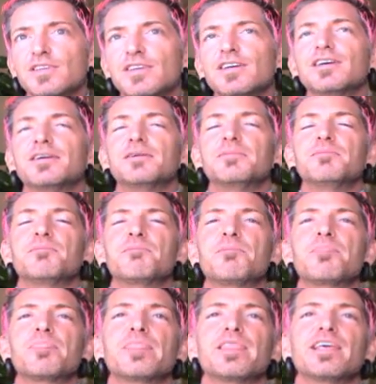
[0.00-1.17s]

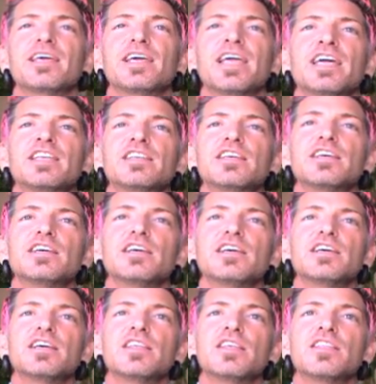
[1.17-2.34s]
And
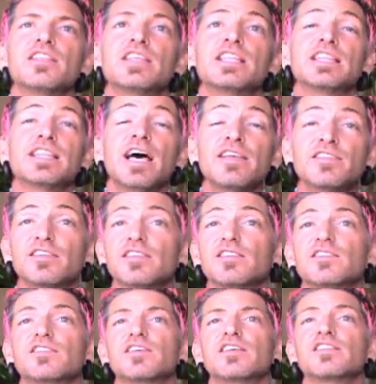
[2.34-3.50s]
the
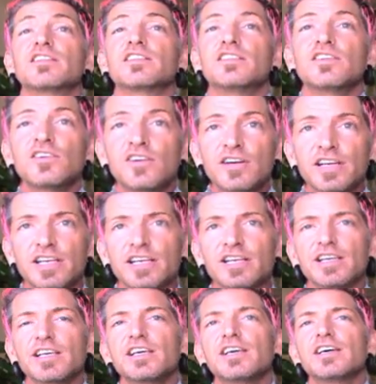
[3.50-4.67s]
lessons and the learning
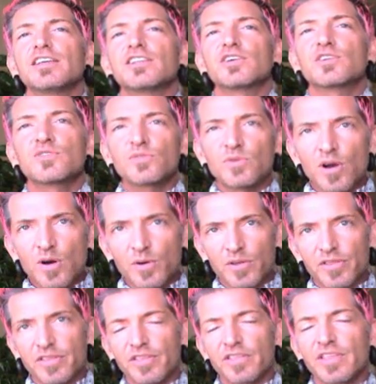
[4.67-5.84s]
and the
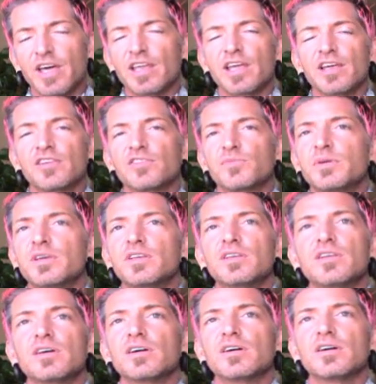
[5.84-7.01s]
growth that has
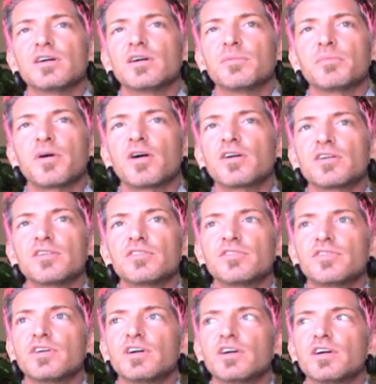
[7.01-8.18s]
been a part
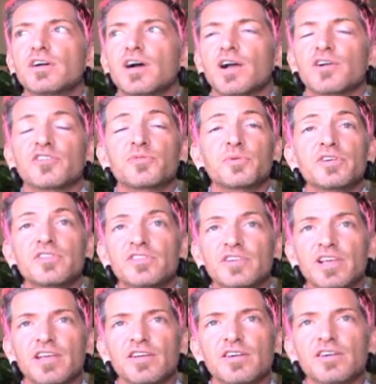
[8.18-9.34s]
of our experience
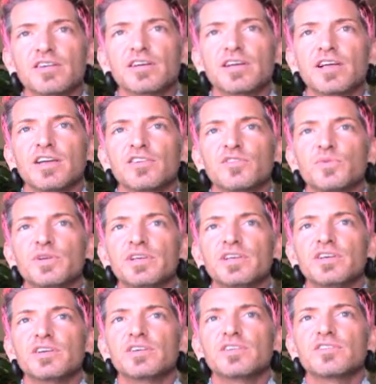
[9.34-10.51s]
together as
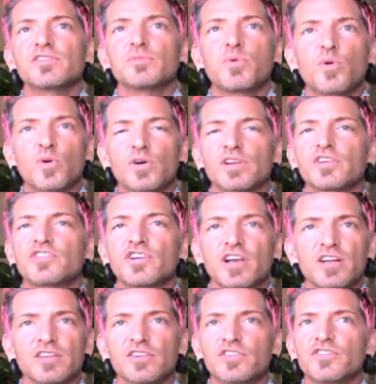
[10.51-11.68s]
we support and
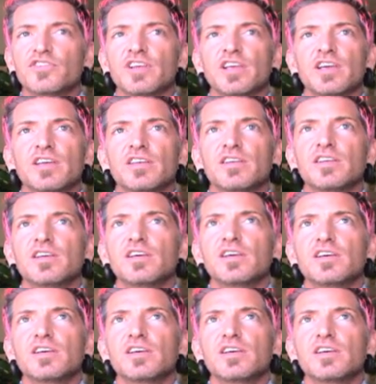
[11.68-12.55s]
challenge and